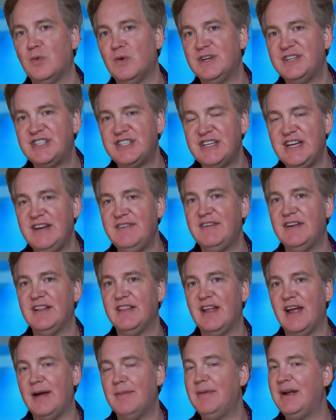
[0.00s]

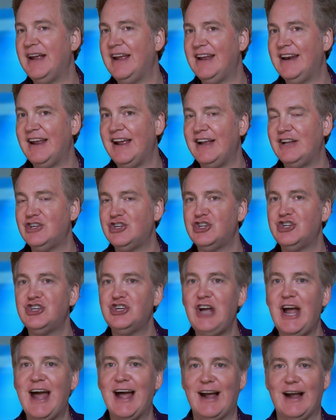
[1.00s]
receiving them in a
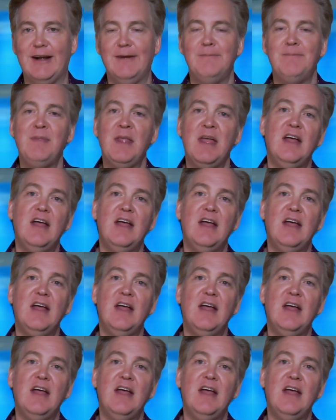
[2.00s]
check.